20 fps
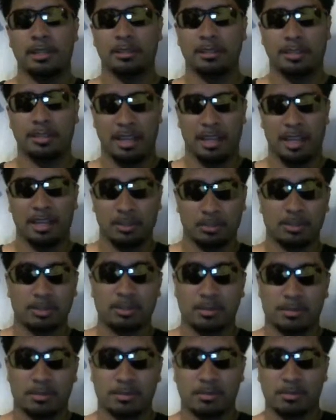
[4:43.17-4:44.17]
it
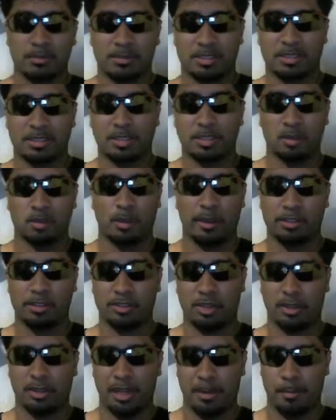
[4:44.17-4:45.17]
was
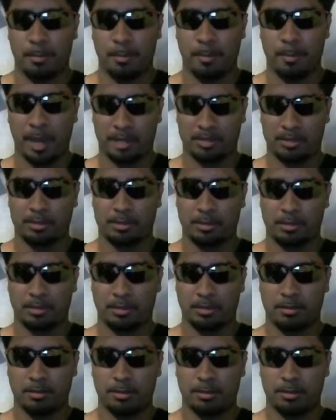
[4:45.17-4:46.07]
situational at best,